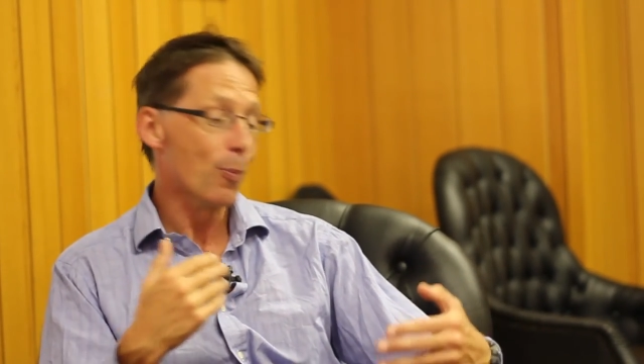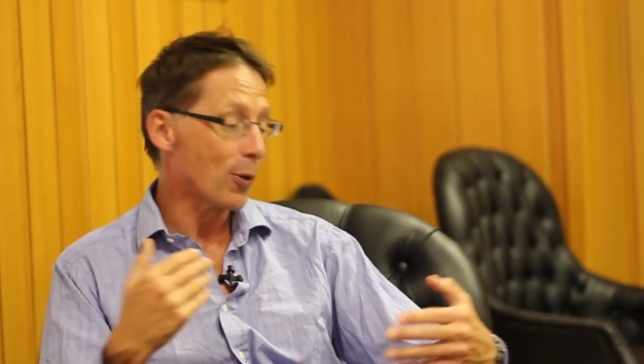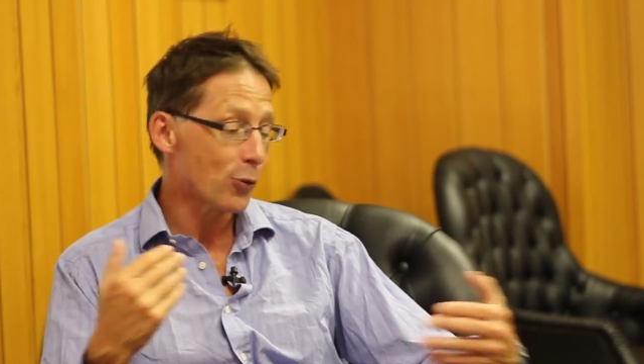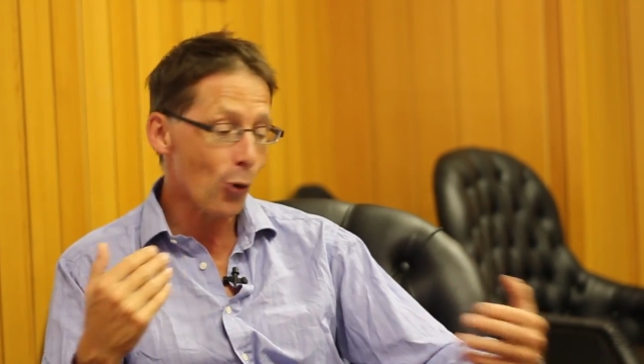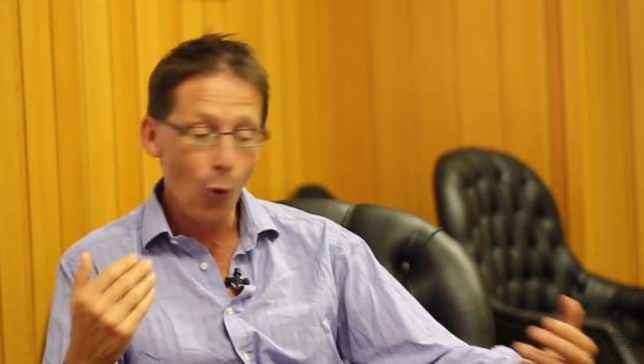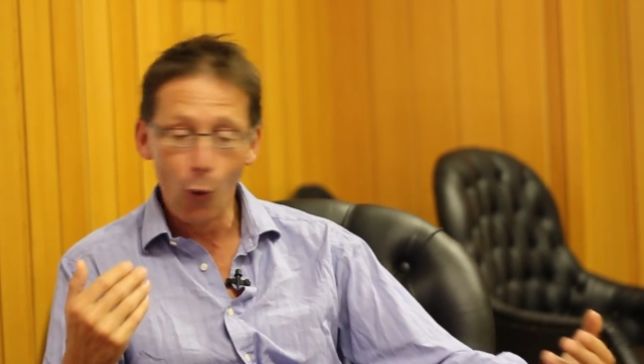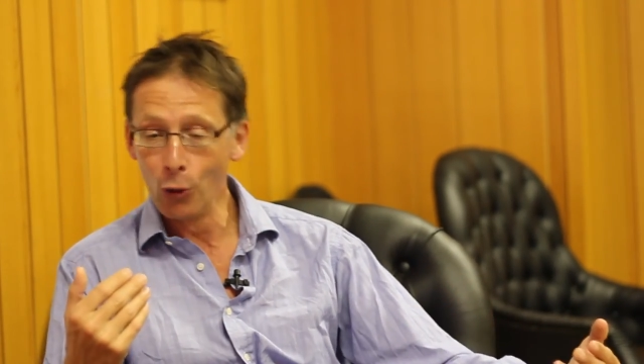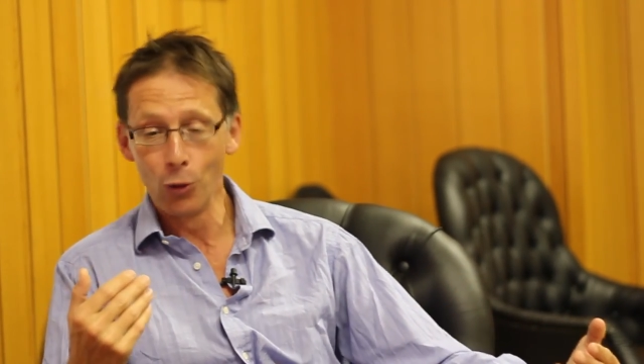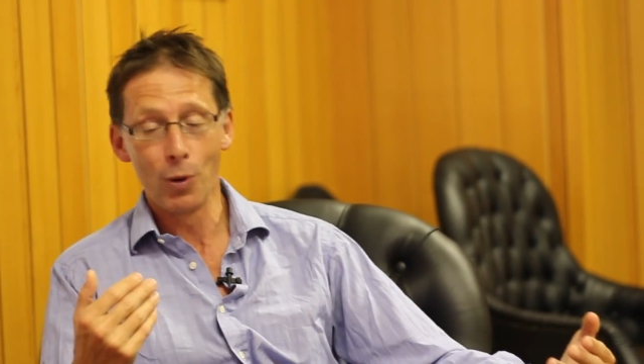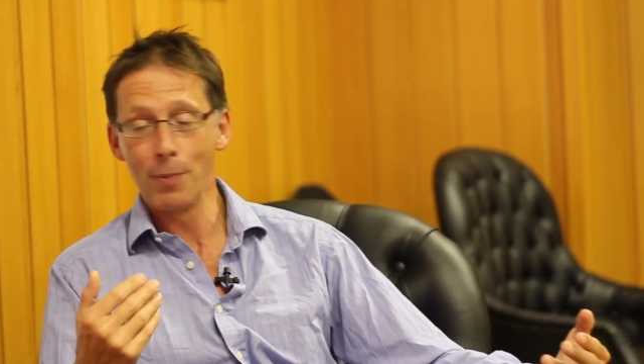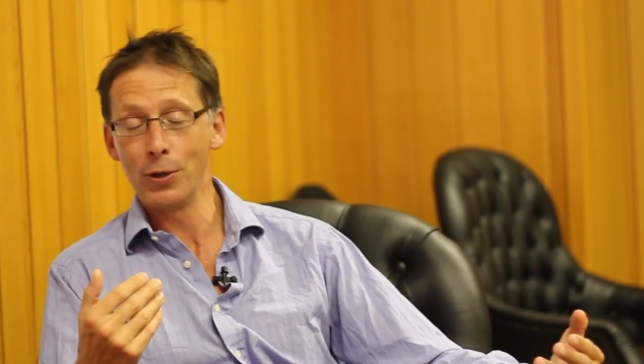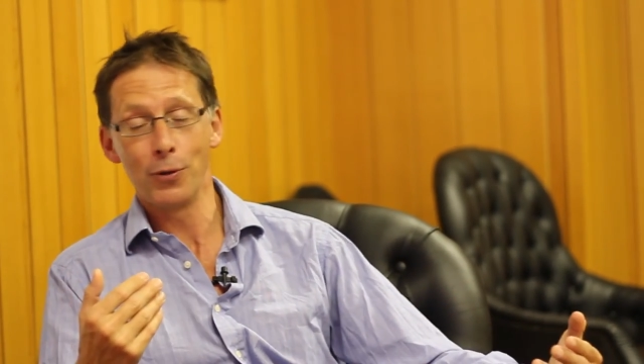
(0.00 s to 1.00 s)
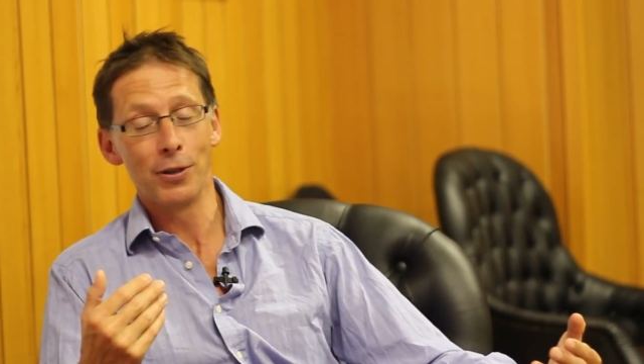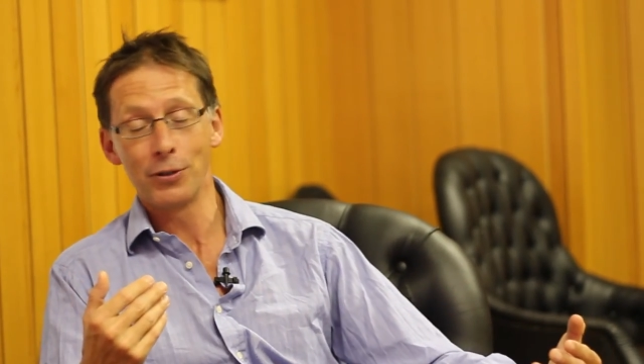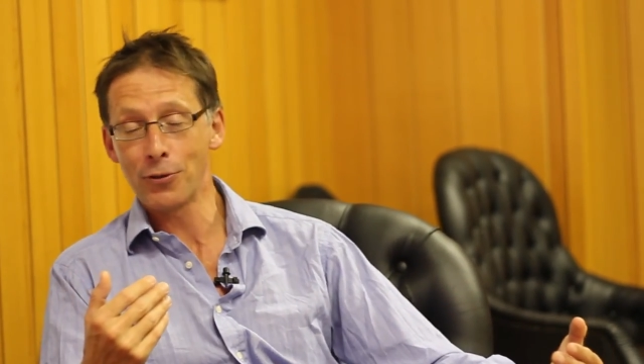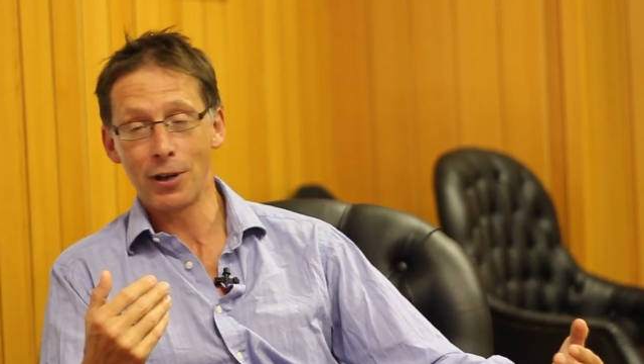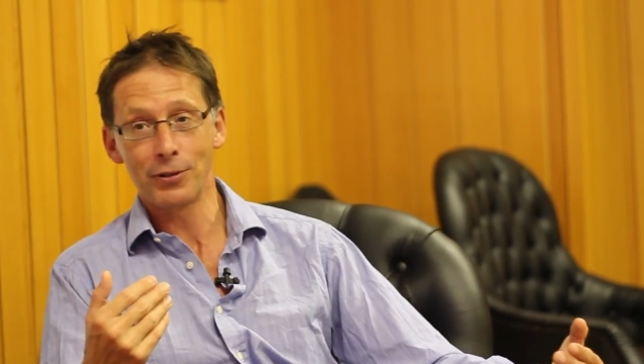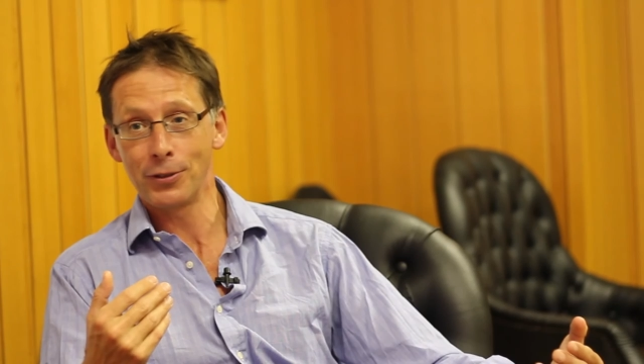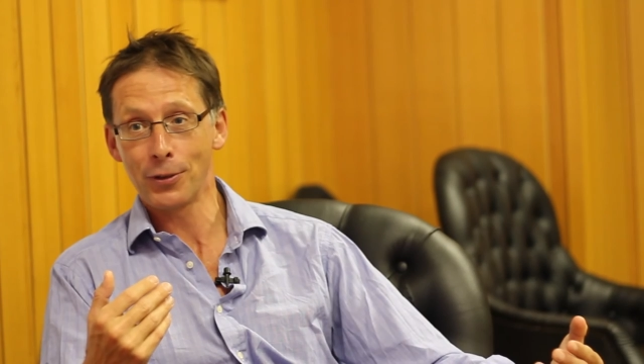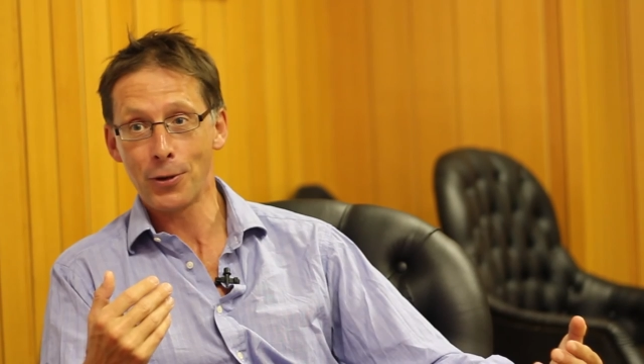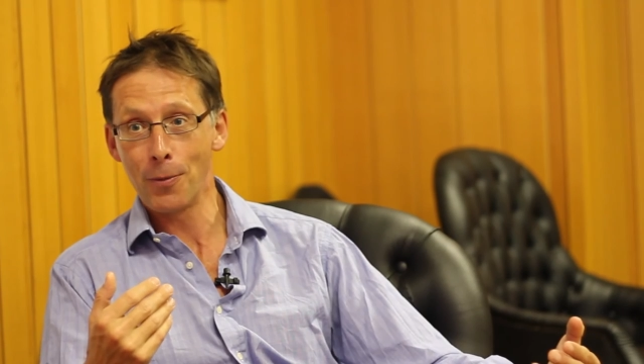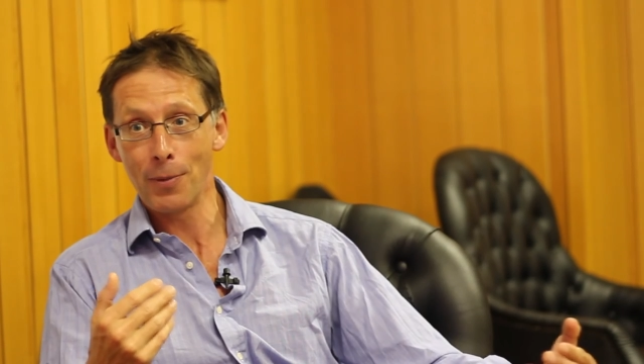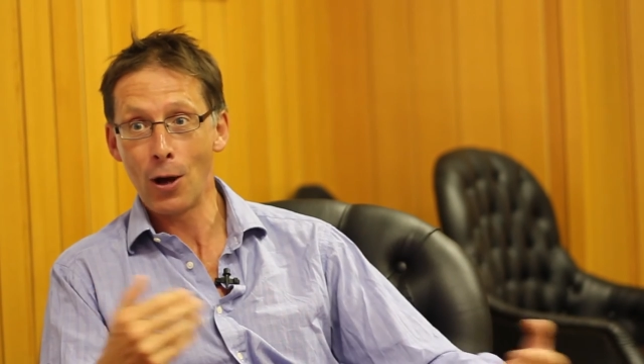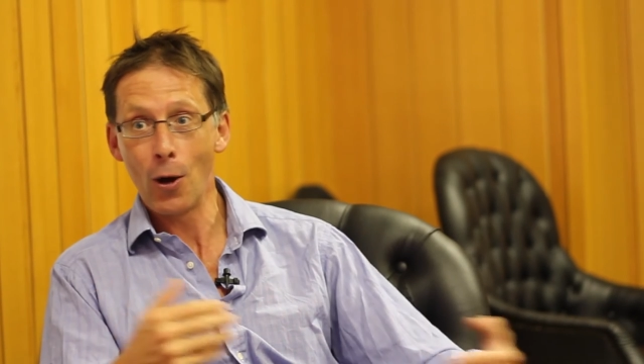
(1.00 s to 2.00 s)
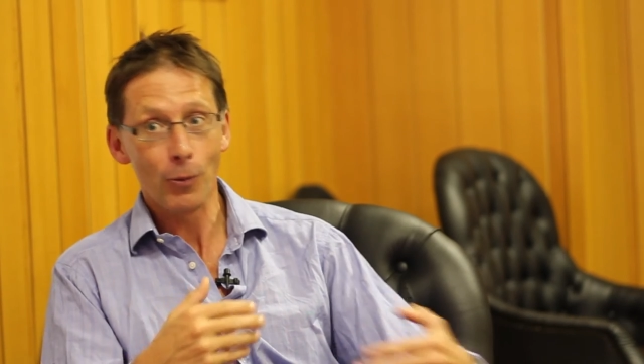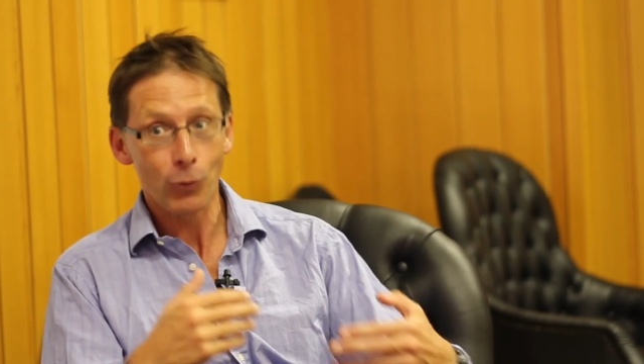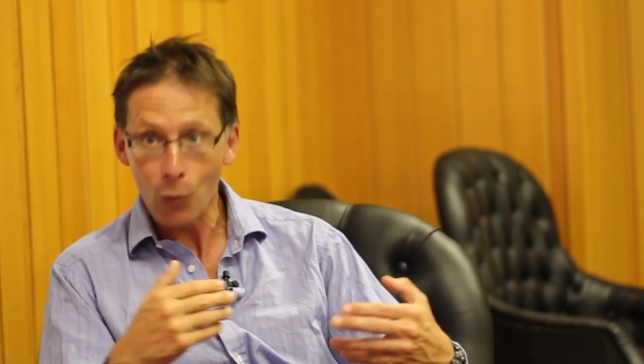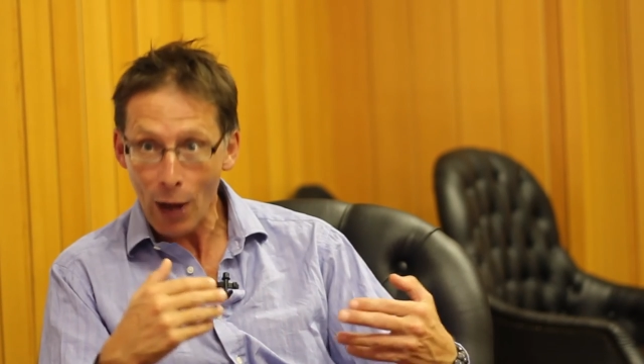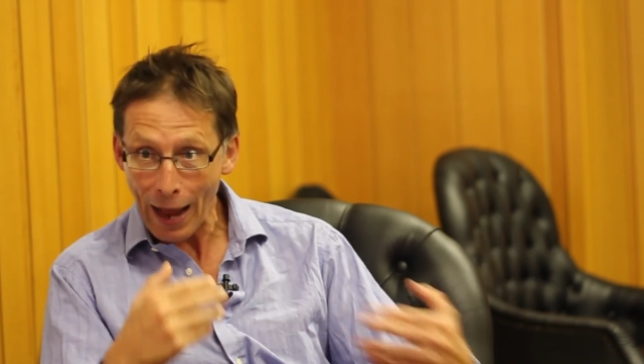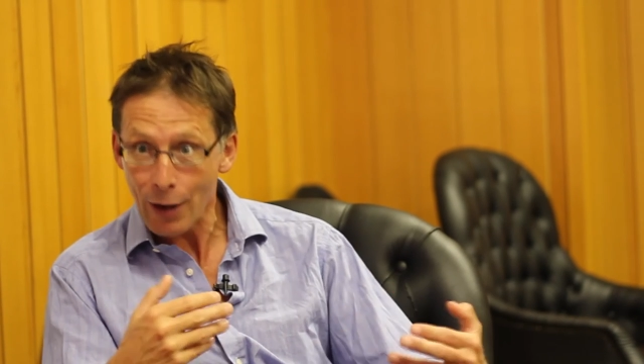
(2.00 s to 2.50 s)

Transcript: almost all the women who were integrated from the combat arms,